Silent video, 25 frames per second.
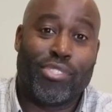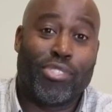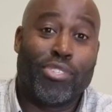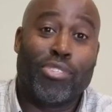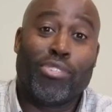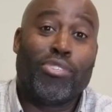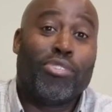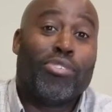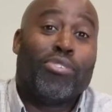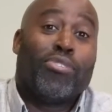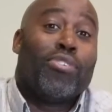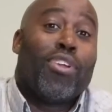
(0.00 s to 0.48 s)

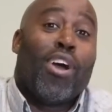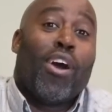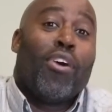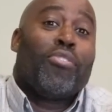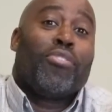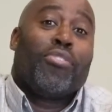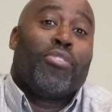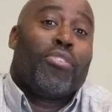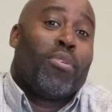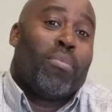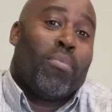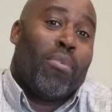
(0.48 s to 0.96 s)
you
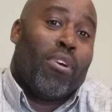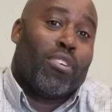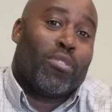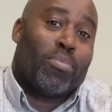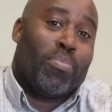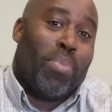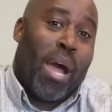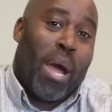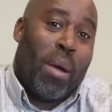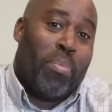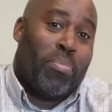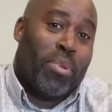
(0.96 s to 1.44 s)
know you're the
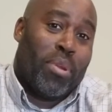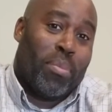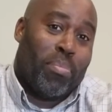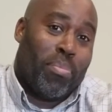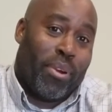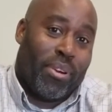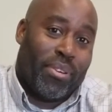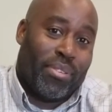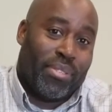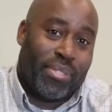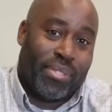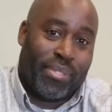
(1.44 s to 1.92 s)
most popular
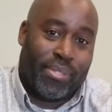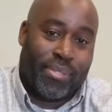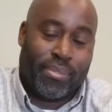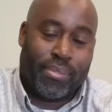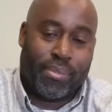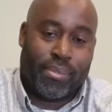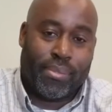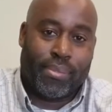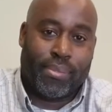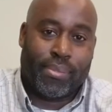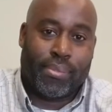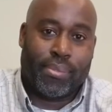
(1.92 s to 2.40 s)
person,
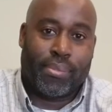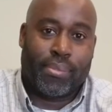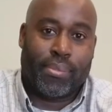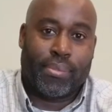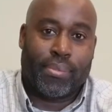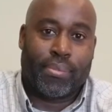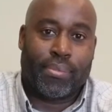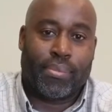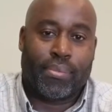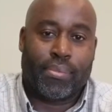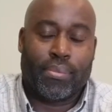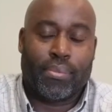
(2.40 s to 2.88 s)

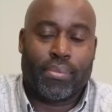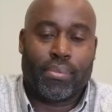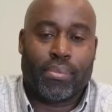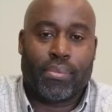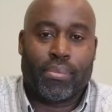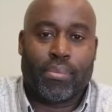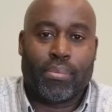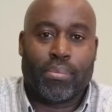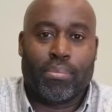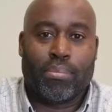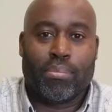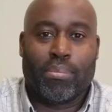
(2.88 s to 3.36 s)

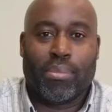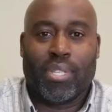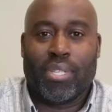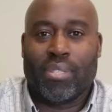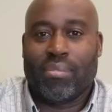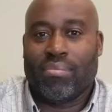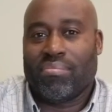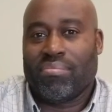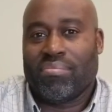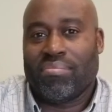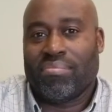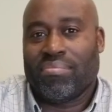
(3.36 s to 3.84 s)
but
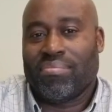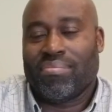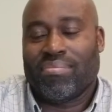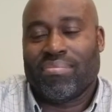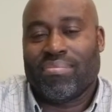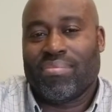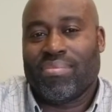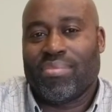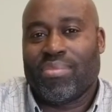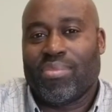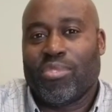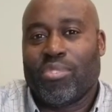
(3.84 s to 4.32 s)

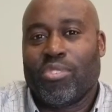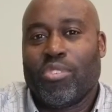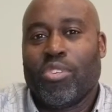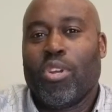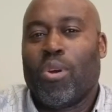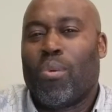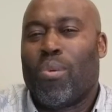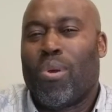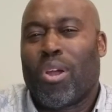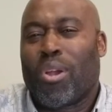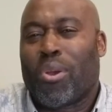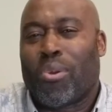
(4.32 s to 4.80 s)
you
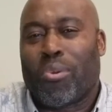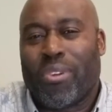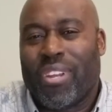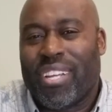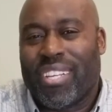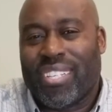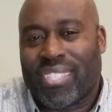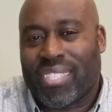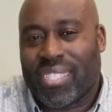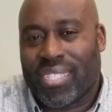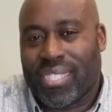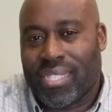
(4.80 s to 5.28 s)
don't want to
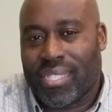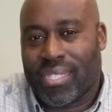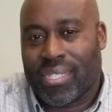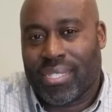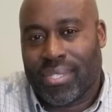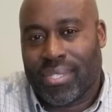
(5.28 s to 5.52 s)
risk it